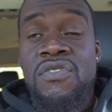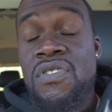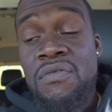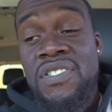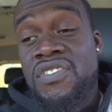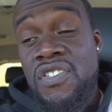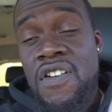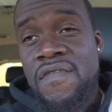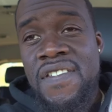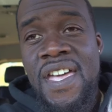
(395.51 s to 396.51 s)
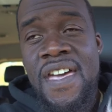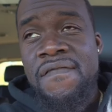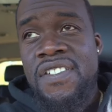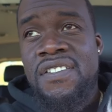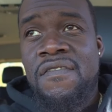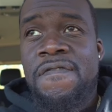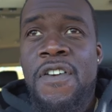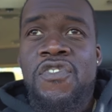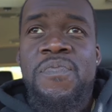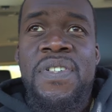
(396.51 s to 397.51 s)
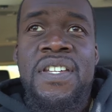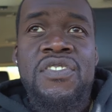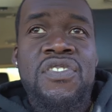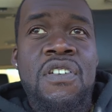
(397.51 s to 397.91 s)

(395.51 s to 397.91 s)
you don't deserve to have it in the first place.